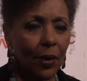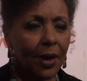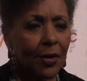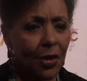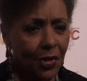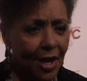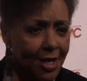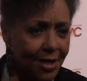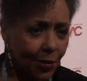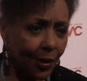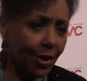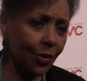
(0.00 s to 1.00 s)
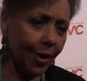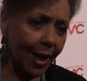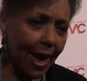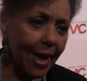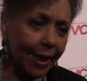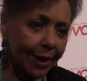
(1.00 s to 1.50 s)
One of the things that we
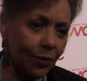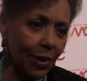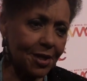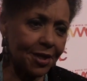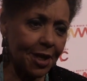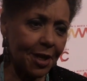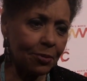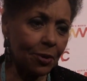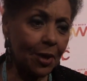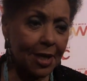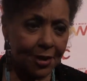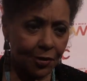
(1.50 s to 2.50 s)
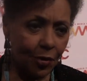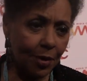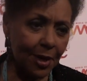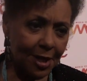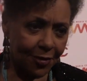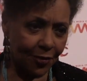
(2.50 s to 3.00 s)
created was the Progressive
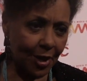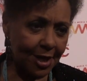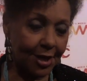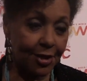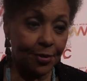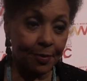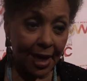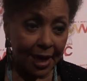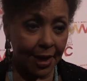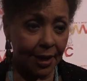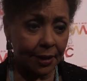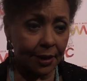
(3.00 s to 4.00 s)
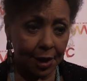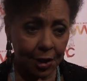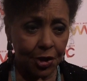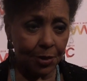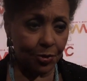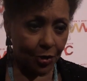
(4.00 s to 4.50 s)
Women's Voices Media
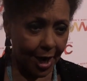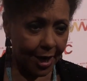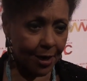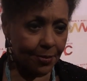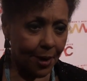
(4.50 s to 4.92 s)
Leadership Training